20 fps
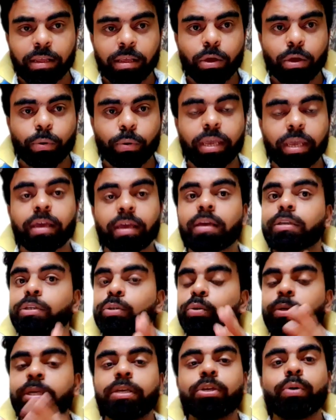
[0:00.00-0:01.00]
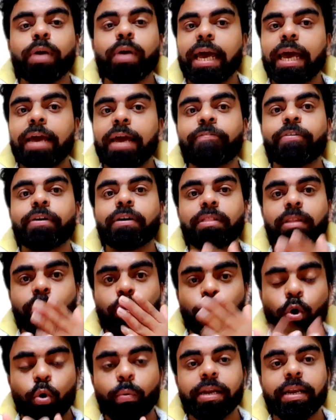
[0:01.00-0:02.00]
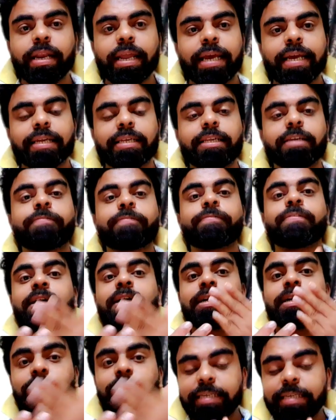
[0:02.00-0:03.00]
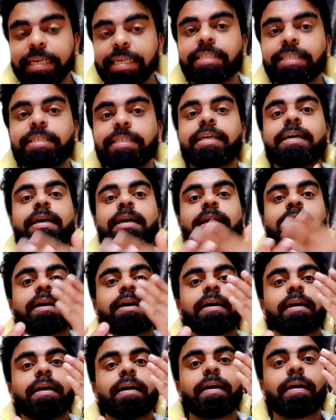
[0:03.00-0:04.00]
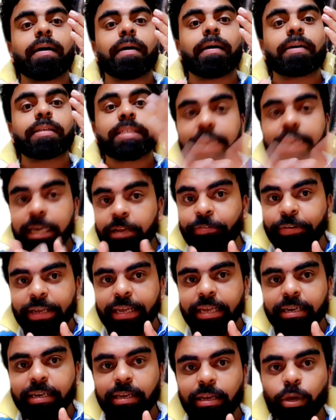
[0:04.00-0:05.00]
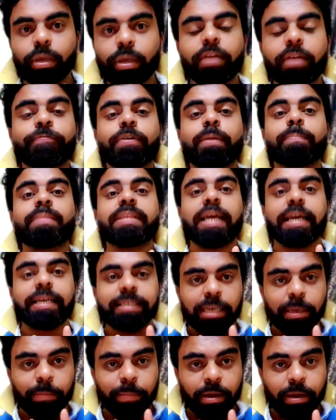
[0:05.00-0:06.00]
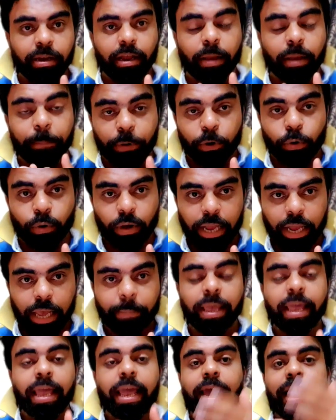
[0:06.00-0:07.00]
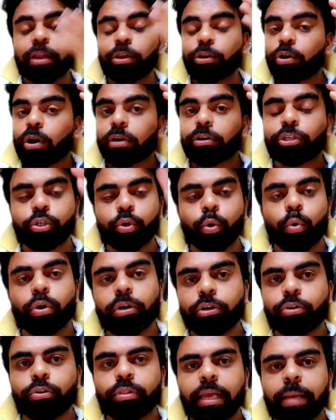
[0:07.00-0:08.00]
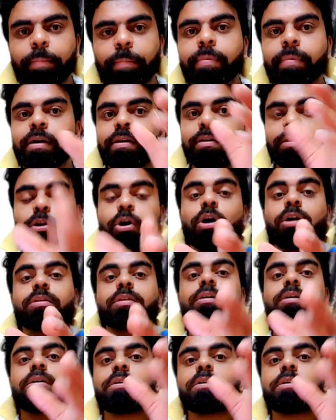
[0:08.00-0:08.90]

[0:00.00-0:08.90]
Okay, you need to have the COVID negative test certificate, okay, from the ICMR approved lab, and you got to show it to them not